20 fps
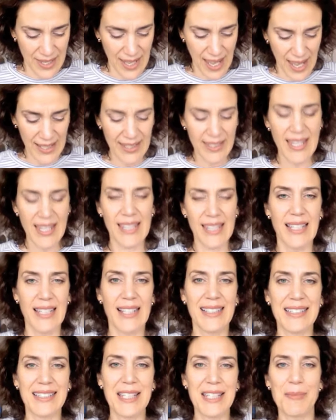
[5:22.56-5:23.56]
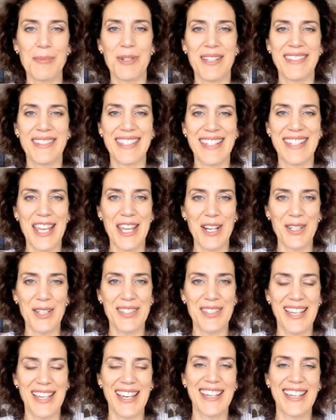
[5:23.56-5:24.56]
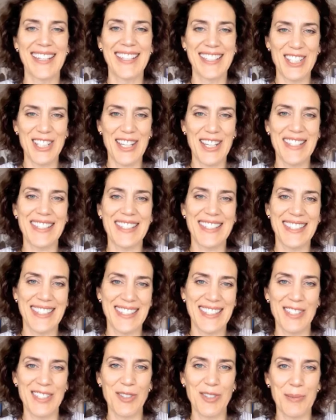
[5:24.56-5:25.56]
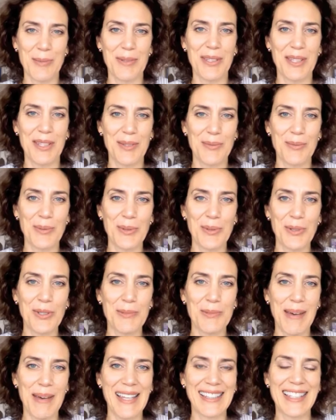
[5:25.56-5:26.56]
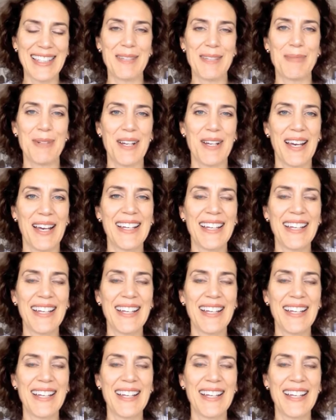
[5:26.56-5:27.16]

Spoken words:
I said Libra is an air sign, and Justice is normally ruled by Libra.